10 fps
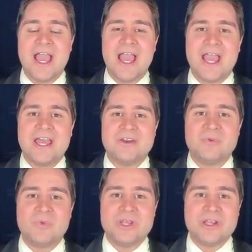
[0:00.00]

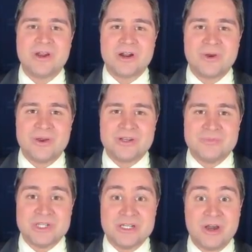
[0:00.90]
And we are going to
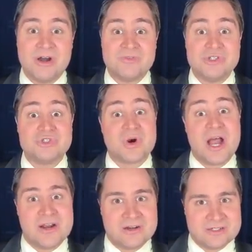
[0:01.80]
be on the
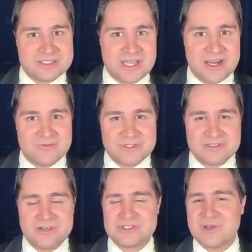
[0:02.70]
drier side of this low.